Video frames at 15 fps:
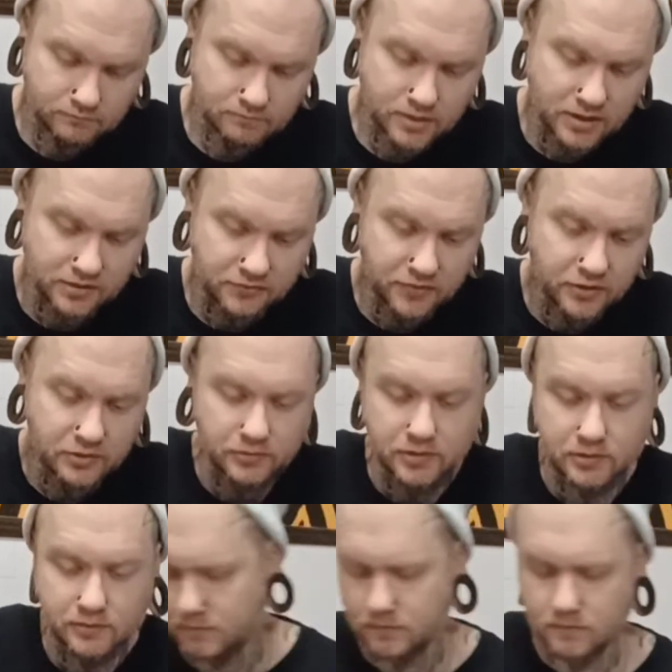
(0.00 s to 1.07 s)
Package very low.
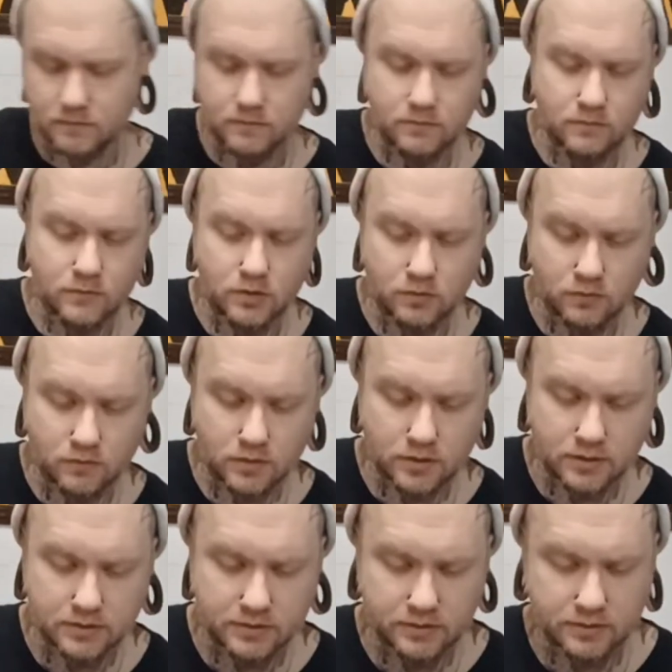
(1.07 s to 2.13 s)

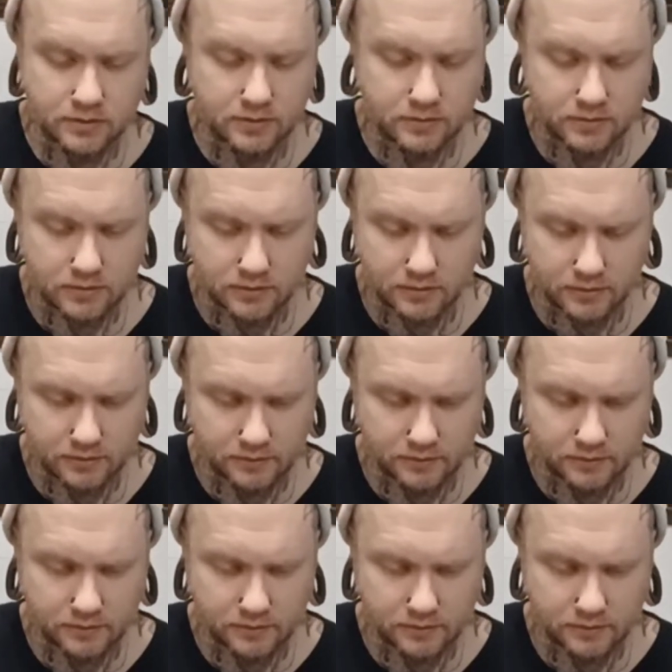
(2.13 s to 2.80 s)
Alright, here it is.